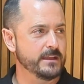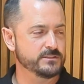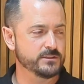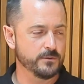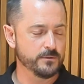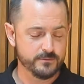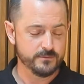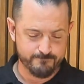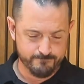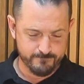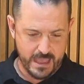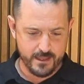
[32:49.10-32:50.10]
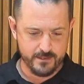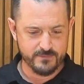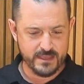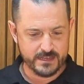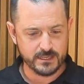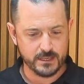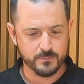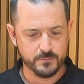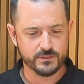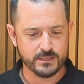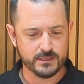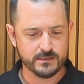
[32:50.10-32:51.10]
And so that type of
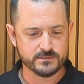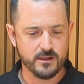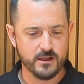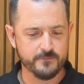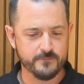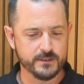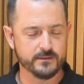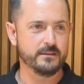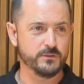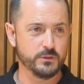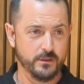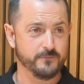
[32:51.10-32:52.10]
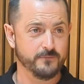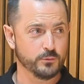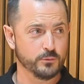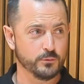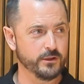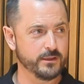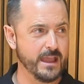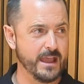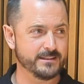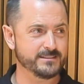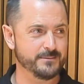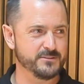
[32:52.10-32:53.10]
a thing is often, if you look
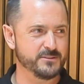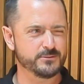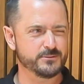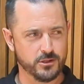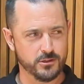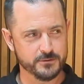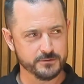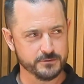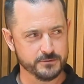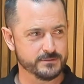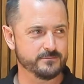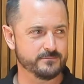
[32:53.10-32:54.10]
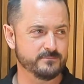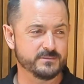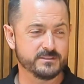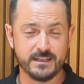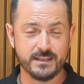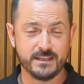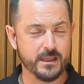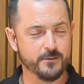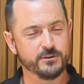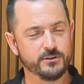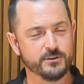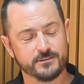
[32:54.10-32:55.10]
at some of those clues, step
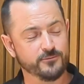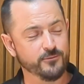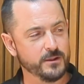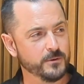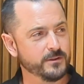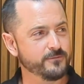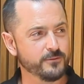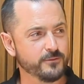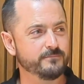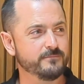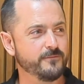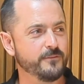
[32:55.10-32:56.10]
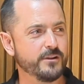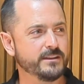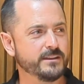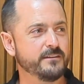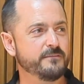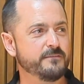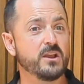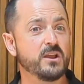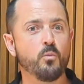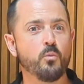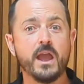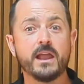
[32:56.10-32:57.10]
count is a great one for
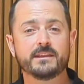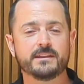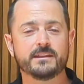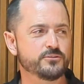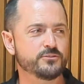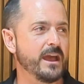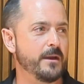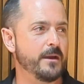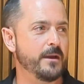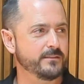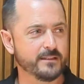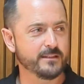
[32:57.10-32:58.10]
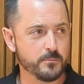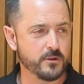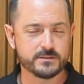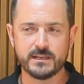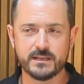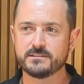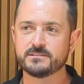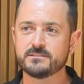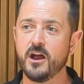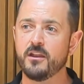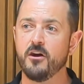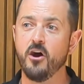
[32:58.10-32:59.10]
identifying when an injury happened. And like Mark said, it's
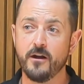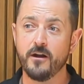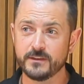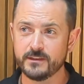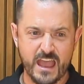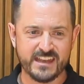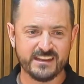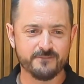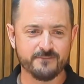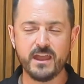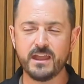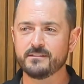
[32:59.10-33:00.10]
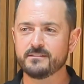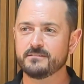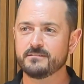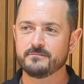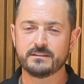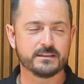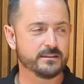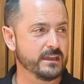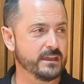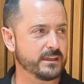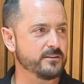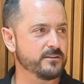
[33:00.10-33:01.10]
not often an event.
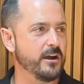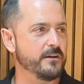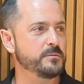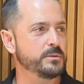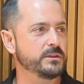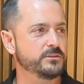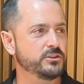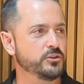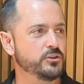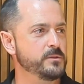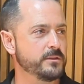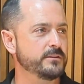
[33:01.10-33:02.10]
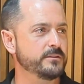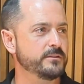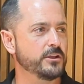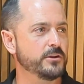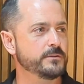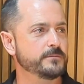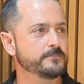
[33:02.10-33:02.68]
It can often be cumulative load.